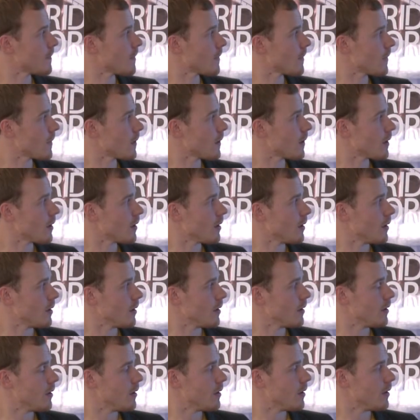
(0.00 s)

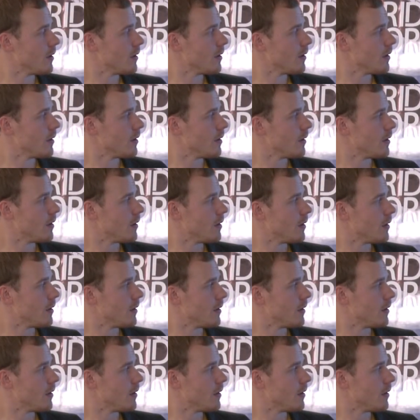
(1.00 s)
Nobody speaks.